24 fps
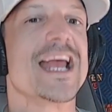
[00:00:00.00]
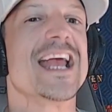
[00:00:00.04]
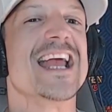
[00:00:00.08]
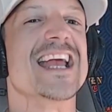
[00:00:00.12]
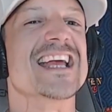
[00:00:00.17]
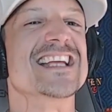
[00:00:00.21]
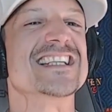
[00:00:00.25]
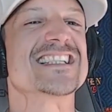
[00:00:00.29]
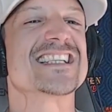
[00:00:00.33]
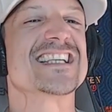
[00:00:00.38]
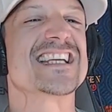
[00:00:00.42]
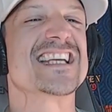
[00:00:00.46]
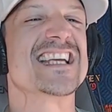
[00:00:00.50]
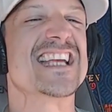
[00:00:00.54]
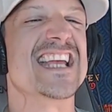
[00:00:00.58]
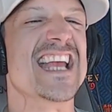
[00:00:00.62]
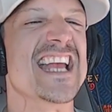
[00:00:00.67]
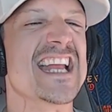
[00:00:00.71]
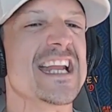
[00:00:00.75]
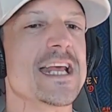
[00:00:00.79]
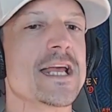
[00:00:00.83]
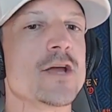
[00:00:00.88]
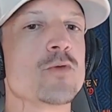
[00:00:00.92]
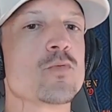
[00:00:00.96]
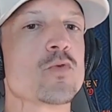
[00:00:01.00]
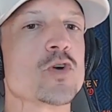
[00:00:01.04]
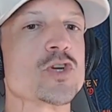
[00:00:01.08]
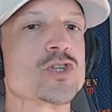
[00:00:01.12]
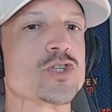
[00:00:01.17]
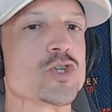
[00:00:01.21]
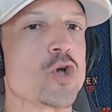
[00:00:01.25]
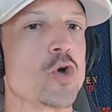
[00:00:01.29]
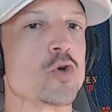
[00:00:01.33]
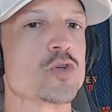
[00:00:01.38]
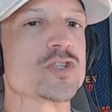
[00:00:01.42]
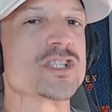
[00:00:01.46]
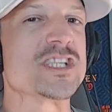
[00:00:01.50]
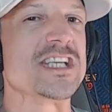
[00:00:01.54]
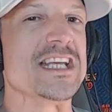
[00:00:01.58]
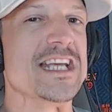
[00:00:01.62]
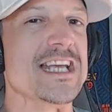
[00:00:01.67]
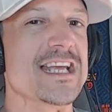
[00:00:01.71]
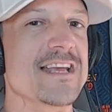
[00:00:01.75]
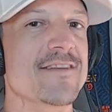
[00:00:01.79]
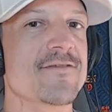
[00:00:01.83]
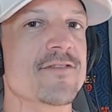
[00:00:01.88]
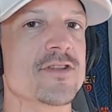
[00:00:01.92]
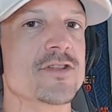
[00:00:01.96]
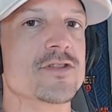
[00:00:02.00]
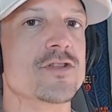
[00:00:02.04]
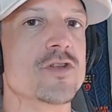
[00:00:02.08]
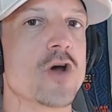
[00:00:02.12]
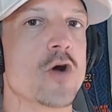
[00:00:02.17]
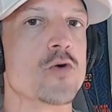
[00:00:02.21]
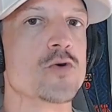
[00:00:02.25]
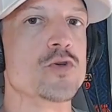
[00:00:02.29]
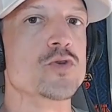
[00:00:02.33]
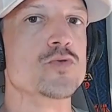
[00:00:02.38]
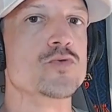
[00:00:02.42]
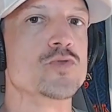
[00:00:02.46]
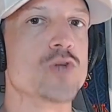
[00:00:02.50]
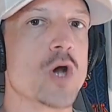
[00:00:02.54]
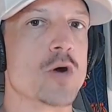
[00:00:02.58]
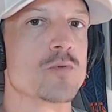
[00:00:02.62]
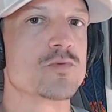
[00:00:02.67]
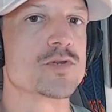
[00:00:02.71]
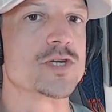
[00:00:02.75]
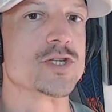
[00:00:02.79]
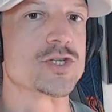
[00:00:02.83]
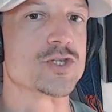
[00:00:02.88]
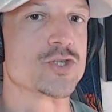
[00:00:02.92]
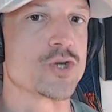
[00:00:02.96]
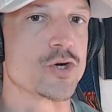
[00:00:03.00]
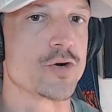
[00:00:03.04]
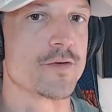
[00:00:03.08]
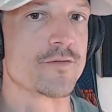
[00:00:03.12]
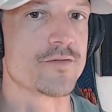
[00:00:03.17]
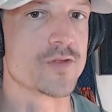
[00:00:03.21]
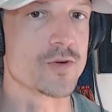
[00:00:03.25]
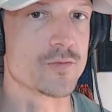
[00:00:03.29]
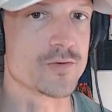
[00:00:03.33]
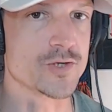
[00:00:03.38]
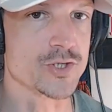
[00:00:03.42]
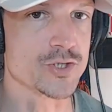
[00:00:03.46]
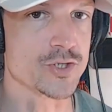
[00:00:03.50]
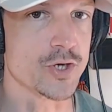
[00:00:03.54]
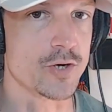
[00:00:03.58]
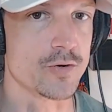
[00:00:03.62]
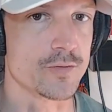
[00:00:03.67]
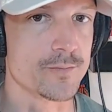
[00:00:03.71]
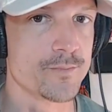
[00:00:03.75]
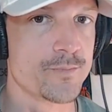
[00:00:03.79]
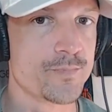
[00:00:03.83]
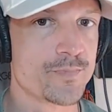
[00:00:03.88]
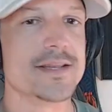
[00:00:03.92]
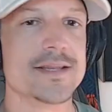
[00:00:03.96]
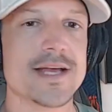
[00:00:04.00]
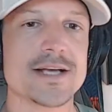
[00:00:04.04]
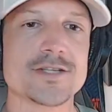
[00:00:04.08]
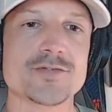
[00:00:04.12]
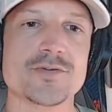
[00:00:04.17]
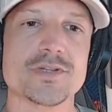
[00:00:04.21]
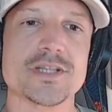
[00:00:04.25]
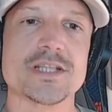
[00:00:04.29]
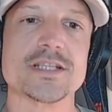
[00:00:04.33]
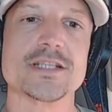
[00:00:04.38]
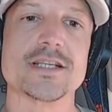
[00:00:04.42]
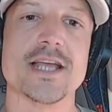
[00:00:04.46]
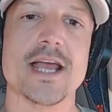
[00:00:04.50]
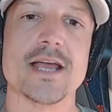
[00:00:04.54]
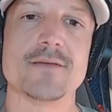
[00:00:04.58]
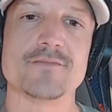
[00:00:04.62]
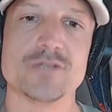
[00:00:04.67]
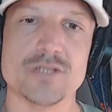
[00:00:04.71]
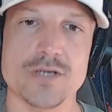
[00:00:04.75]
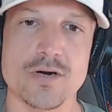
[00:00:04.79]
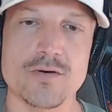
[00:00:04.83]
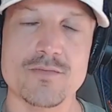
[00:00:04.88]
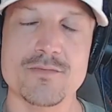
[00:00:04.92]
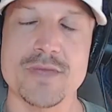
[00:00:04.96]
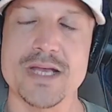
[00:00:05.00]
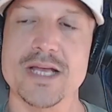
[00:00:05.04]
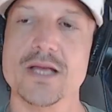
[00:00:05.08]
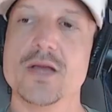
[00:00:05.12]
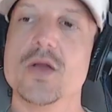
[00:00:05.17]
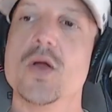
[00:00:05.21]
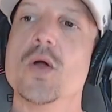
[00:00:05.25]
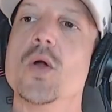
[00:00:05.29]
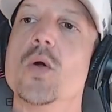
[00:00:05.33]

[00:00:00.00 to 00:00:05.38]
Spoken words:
is getting results even though you don't deserve the result. And that's what this game showed me.